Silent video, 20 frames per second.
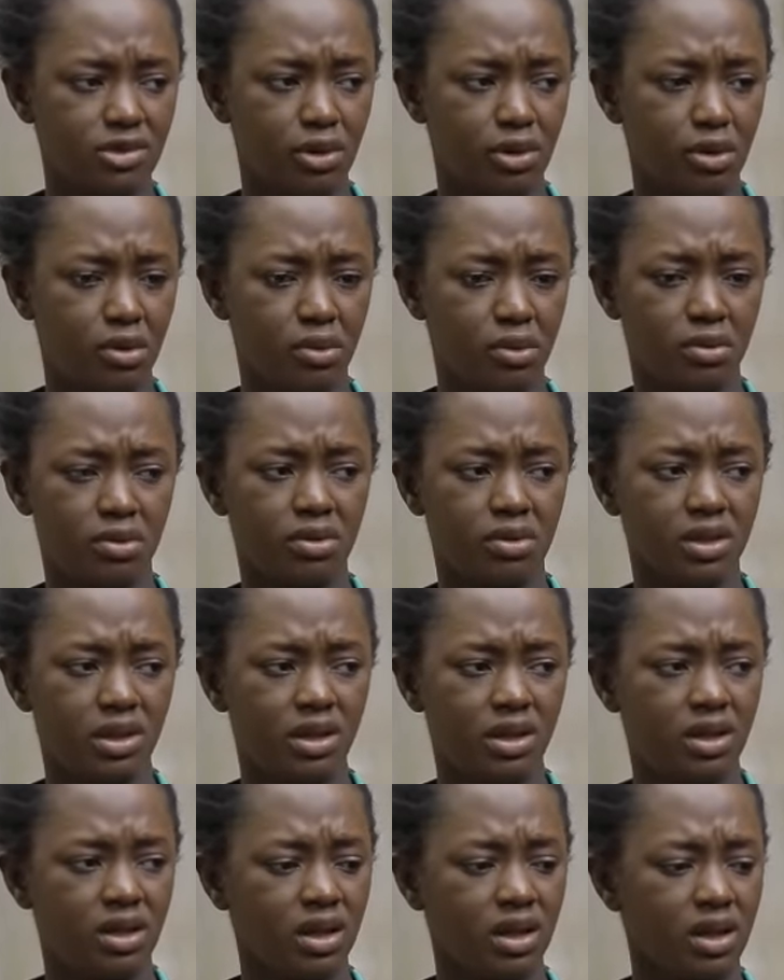No,
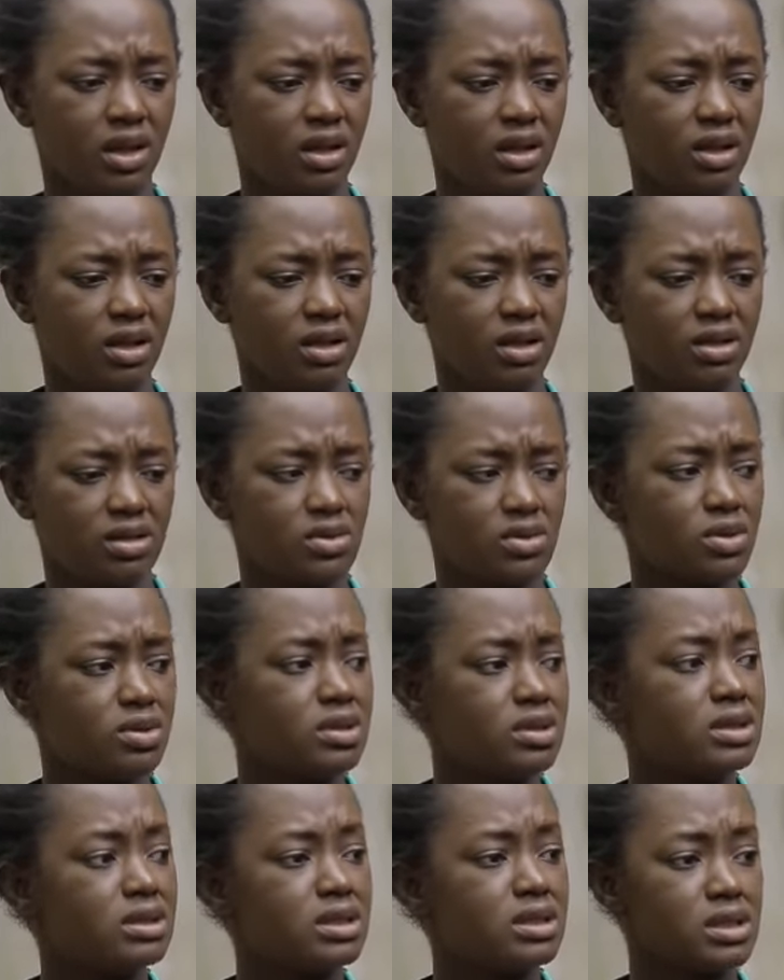it's
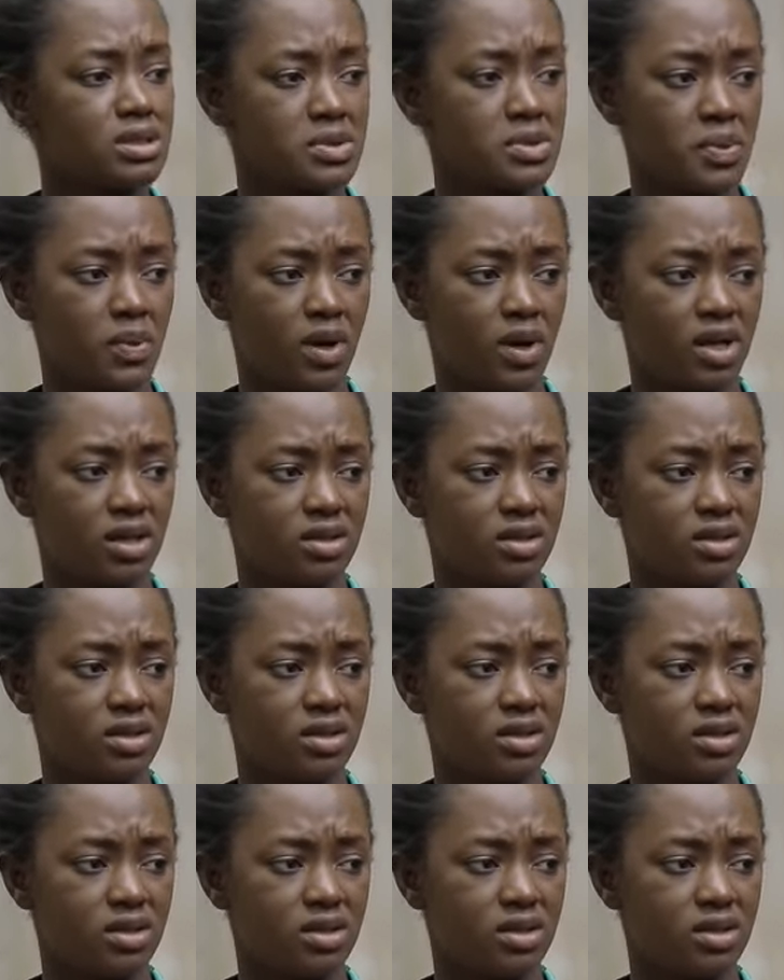only this